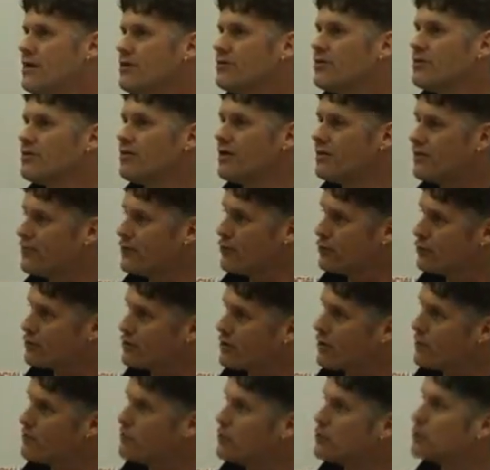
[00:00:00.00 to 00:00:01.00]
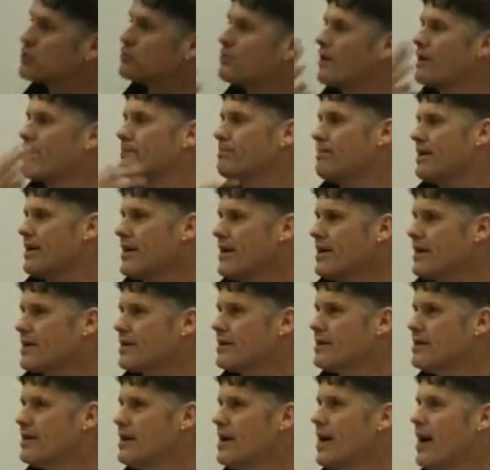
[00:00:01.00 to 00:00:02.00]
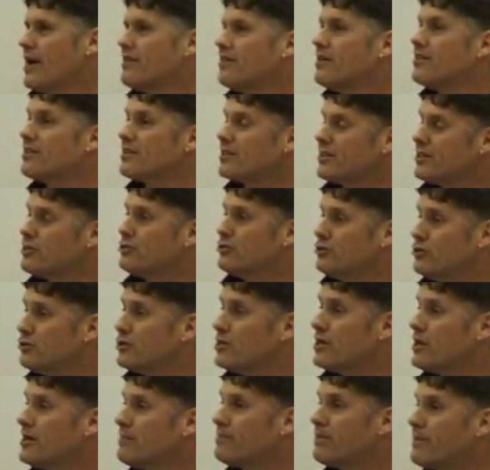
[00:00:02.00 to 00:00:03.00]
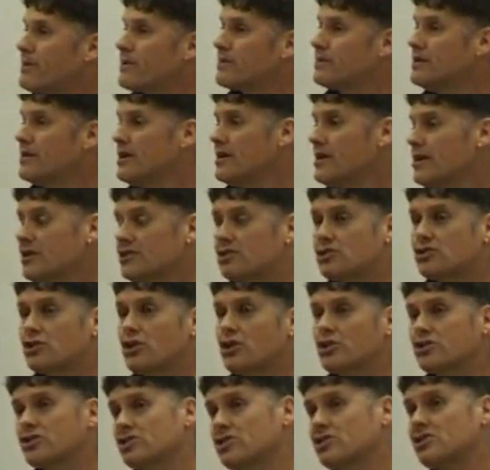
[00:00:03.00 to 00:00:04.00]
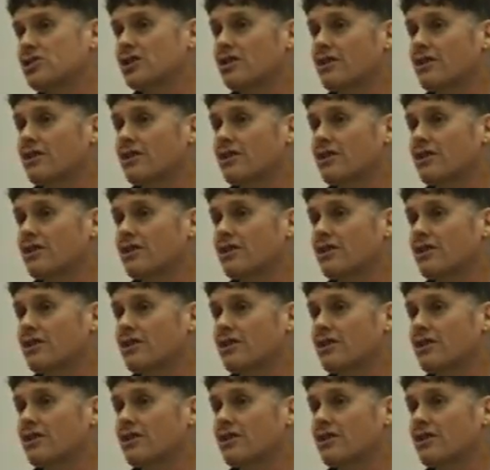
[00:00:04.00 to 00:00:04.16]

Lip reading: that the fulcrum will swing back, and that the New Labour, as George and